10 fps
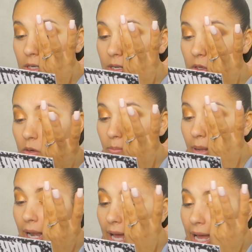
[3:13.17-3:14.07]
you
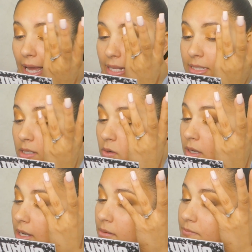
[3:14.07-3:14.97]
apply to
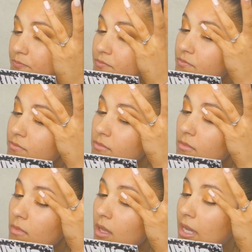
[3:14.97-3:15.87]
it,
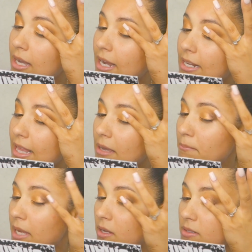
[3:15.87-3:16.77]
it kind of like
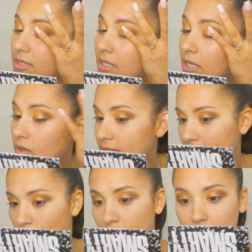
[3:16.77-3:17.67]
melts, you know. It's
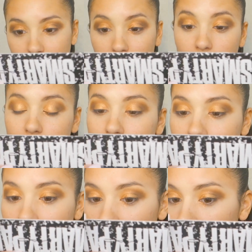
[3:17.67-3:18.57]
like one of those.
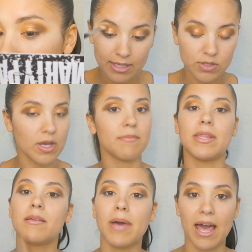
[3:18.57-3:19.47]
So I'm
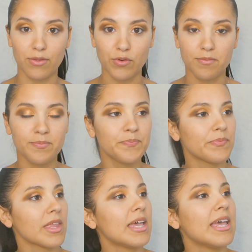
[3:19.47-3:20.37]
in the bathroom.
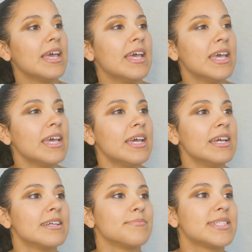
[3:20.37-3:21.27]

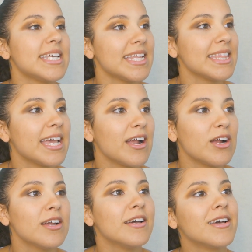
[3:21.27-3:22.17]
I'm sitting
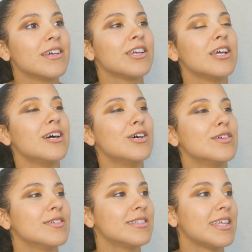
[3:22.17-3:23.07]
there, you
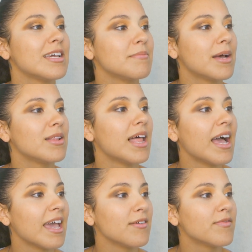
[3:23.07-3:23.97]
know, thinking about
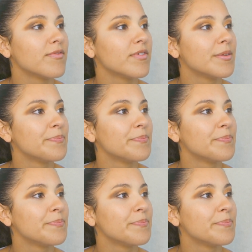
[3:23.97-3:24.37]
life.